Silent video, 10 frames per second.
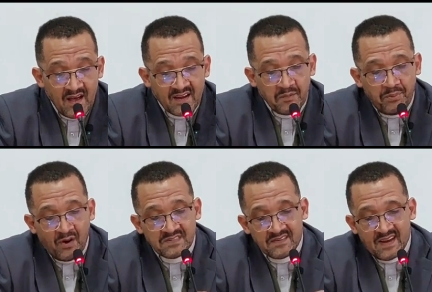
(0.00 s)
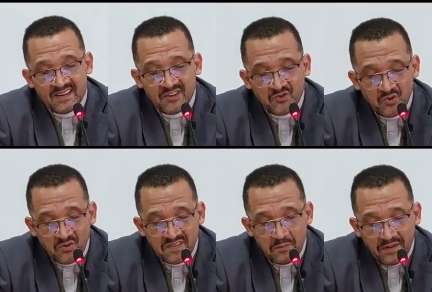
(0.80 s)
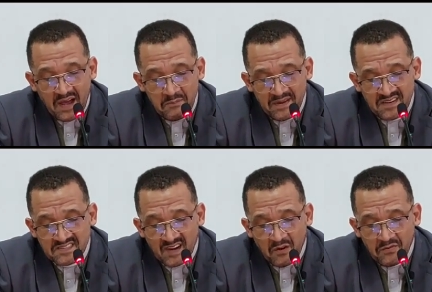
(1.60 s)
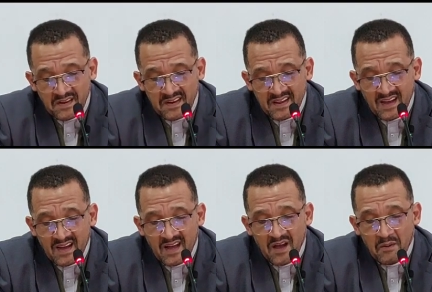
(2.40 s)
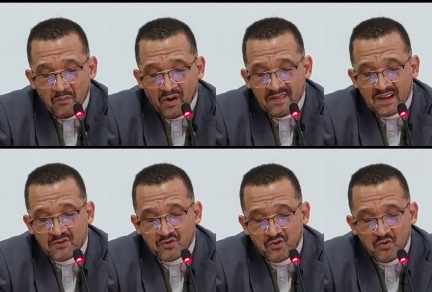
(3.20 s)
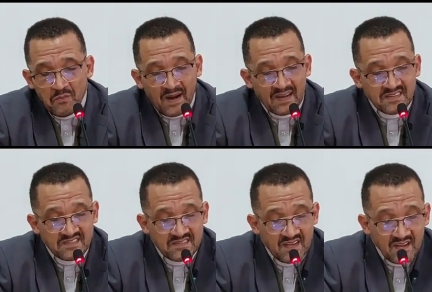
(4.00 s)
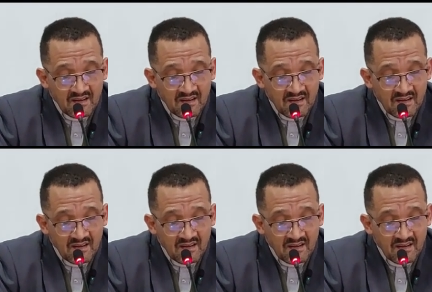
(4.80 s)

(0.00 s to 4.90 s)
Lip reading: reports that it took the Prime Minister of India more than 2 months